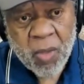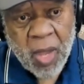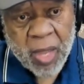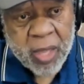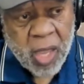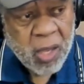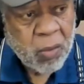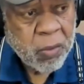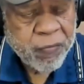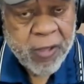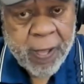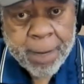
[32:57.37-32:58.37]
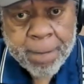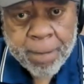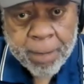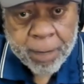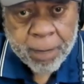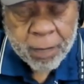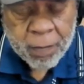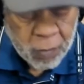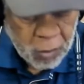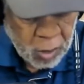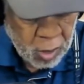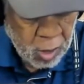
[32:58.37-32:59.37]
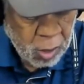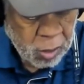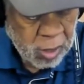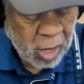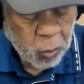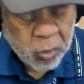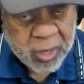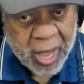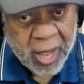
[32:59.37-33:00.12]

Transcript: I can't go with that. Not when